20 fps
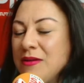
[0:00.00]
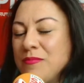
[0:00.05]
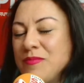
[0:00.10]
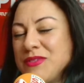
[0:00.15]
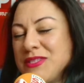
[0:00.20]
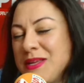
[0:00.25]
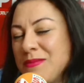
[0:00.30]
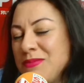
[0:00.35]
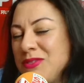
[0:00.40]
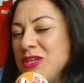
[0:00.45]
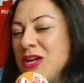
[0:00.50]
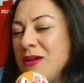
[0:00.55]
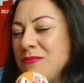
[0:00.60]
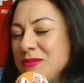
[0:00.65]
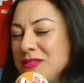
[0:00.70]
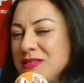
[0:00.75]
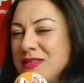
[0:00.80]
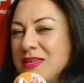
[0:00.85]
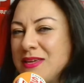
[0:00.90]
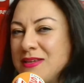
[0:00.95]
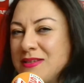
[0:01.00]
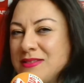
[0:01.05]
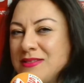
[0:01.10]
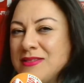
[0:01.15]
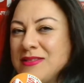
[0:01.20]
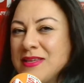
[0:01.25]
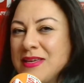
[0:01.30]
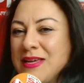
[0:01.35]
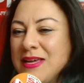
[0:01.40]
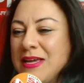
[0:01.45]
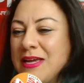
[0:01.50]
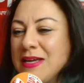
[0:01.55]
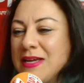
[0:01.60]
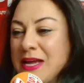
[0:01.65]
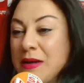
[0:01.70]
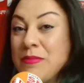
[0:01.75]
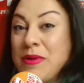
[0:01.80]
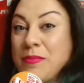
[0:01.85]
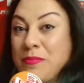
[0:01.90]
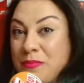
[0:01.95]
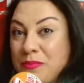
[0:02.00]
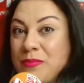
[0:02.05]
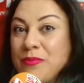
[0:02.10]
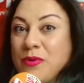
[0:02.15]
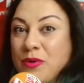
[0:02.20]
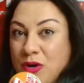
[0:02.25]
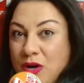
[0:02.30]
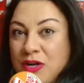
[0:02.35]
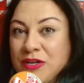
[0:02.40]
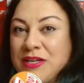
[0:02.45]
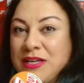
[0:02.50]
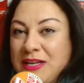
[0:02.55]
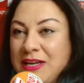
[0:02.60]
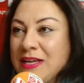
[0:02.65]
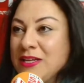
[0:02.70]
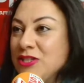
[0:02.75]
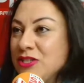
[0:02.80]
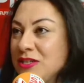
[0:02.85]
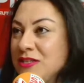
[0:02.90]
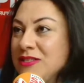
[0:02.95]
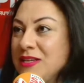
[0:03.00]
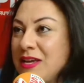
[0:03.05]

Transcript: sometimes things come up on election